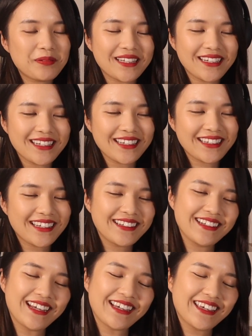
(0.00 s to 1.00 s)
But then
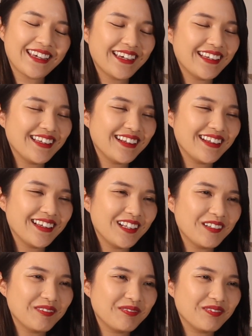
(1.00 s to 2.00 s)
again, I can't
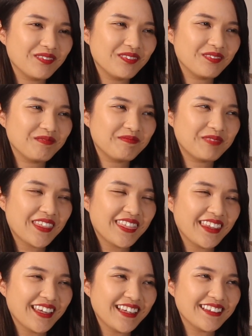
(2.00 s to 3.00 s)
help but
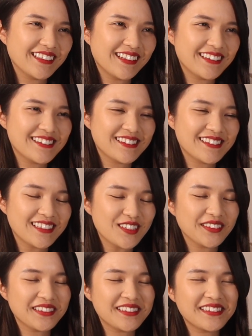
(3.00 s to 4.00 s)
think that it's such a